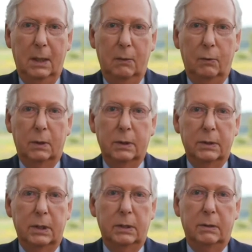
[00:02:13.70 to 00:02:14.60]
We'll
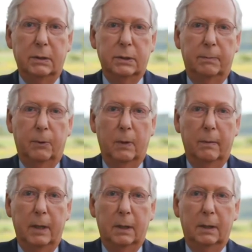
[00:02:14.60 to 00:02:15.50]
continue to support
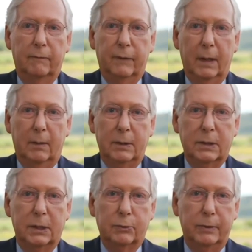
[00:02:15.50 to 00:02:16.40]
American
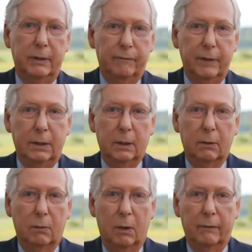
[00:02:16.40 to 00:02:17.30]
families as we defeat the
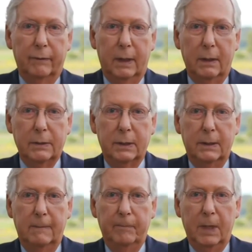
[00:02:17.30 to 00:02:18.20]
coronavirus
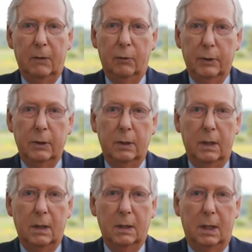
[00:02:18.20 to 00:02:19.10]
and return
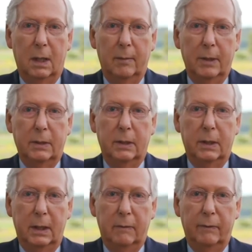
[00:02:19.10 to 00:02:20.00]
our economy to
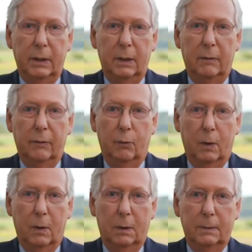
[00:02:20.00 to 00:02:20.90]
the envy of the
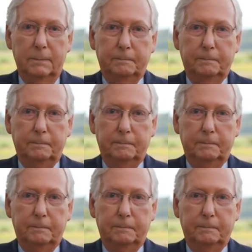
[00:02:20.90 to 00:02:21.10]
world.